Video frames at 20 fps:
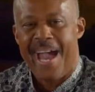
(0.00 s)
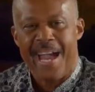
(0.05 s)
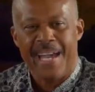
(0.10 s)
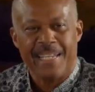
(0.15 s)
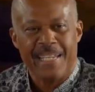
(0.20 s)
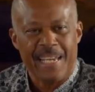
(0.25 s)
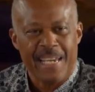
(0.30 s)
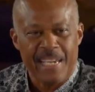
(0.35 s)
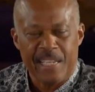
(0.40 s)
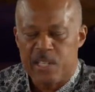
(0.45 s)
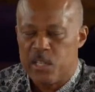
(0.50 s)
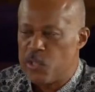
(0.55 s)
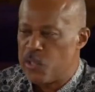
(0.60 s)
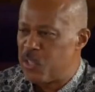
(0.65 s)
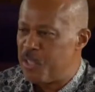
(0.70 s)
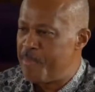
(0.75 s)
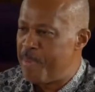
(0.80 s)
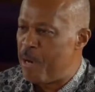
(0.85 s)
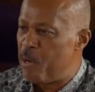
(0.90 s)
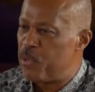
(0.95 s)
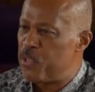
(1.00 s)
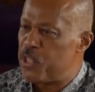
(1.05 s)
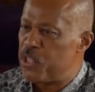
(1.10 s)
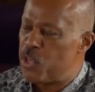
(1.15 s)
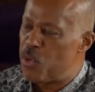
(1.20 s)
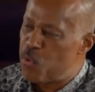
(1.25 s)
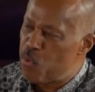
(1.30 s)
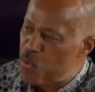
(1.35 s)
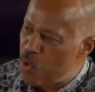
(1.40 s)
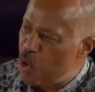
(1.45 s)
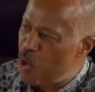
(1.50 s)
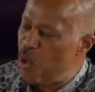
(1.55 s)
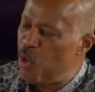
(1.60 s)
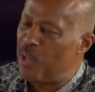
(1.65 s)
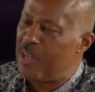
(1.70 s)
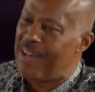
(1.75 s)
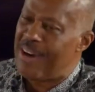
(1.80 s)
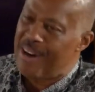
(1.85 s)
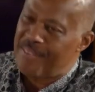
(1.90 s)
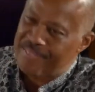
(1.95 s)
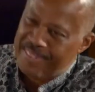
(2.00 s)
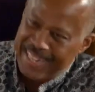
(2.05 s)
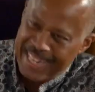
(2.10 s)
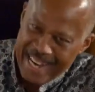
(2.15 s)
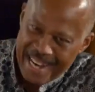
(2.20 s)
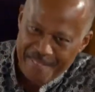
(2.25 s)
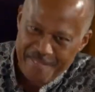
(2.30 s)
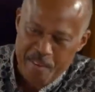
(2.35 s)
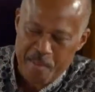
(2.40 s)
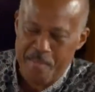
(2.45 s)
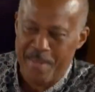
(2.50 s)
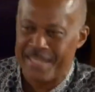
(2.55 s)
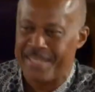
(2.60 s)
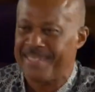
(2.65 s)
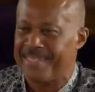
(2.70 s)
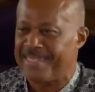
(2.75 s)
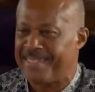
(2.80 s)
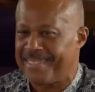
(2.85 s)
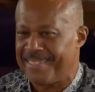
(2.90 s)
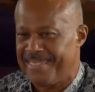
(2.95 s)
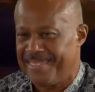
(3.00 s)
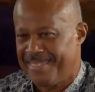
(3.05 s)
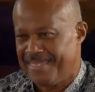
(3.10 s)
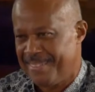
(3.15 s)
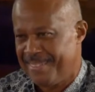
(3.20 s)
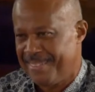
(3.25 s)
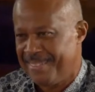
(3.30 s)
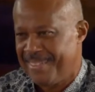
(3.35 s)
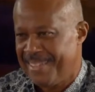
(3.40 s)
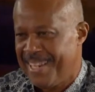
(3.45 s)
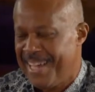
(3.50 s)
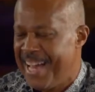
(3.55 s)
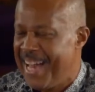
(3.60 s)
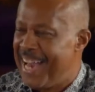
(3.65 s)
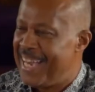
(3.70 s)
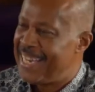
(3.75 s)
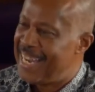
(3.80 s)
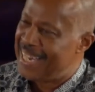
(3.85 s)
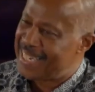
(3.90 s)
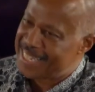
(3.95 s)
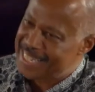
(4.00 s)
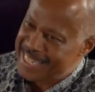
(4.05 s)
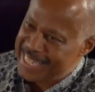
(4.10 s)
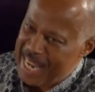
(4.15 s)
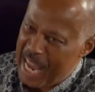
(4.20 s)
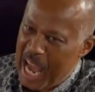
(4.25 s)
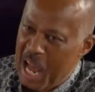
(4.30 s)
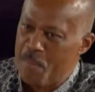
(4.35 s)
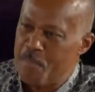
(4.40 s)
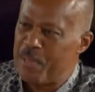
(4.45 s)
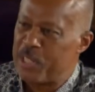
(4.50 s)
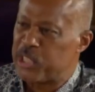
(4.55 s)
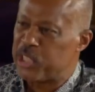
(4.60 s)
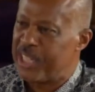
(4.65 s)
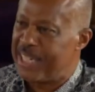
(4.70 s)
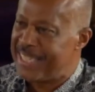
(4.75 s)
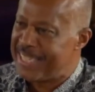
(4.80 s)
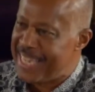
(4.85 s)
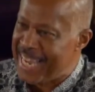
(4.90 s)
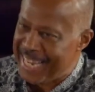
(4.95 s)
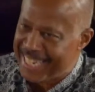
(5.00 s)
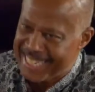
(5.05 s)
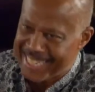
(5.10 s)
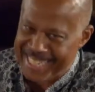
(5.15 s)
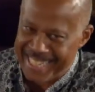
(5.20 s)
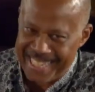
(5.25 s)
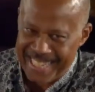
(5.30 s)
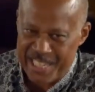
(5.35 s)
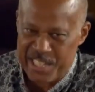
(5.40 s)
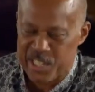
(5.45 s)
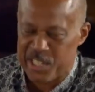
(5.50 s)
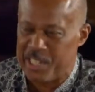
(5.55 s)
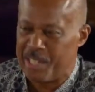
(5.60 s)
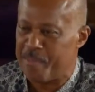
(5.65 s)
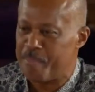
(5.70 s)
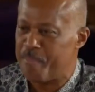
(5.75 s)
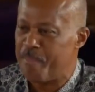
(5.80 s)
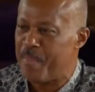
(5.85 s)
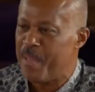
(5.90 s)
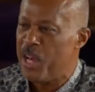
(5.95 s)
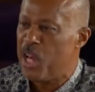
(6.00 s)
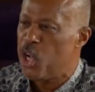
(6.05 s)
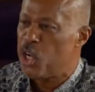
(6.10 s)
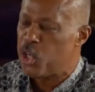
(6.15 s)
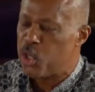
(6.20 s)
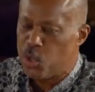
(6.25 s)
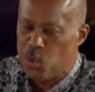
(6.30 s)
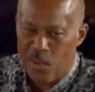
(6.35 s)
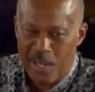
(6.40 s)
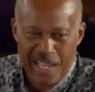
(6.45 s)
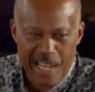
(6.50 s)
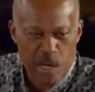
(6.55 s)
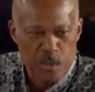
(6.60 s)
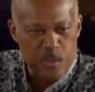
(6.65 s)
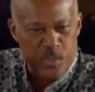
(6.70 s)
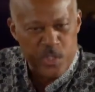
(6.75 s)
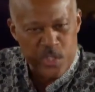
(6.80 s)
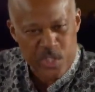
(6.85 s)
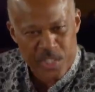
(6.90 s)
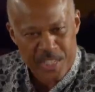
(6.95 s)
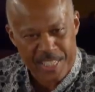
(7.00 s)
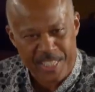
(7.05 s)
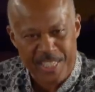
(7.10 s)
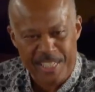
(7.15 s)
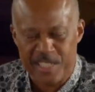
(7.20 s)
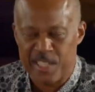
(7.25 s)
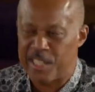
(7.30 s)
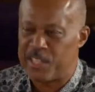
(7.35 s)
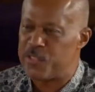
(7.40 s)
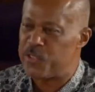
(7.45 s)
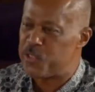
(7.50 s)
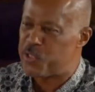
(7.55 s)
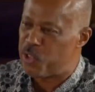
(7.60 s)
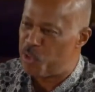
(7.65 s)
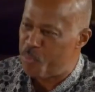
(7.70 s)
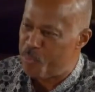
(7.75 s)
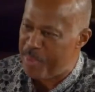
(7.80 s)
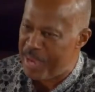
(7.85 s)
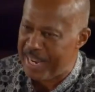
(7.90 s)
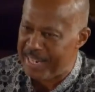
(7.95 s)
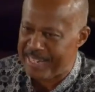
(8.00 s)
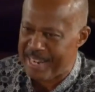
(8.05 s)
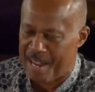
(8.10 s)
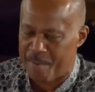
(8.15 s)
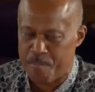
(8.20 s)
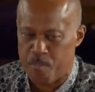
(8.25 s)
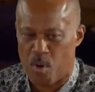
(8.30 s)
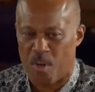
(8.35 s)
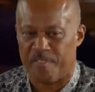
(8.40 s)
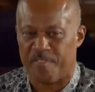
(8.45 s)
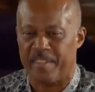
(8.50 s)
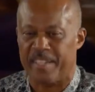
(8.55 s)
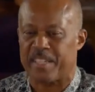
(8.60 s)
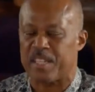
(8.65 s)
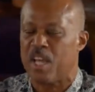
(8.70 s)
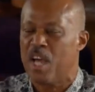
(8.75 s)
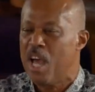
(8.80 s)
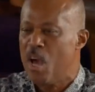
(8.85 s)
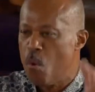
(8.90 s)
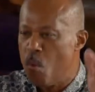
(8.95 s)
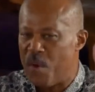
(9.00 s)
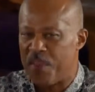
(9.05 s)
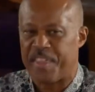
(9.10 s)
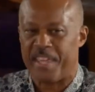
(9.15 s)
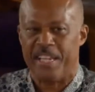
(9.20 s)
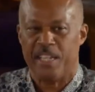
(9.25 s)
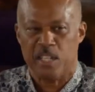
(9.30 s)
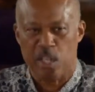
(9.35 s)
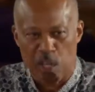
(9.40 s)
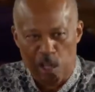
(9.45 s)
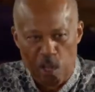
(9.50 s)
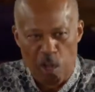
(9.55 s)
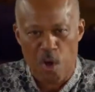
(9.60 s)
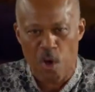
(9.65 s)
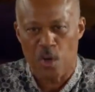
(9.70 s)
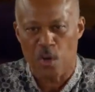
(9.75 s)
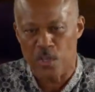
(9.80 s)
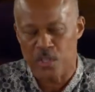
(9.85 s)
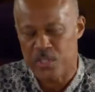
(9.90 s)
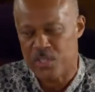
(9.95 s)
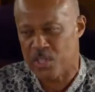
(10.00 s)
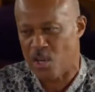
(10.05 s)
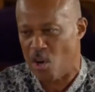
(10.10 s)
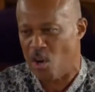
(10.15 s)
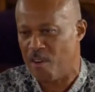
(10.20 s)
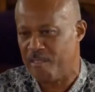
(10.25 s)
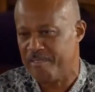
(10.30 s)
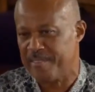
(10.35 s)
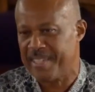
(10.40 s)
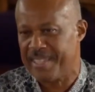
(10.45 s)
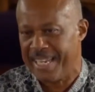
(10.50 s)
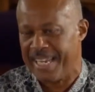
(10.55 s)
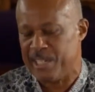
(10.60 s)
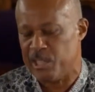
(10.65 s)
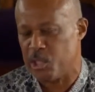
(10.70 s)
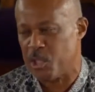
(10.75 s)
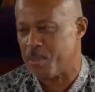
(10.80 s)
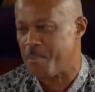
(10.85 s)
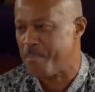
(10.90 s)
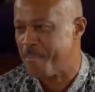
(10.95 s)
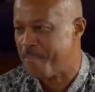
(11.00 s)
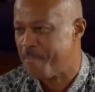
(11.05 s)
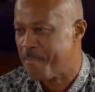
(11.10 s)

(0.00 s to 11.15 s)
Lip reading: And it is about the role of government in establishing that system to allow citizens to make that profit within the laws of the nation.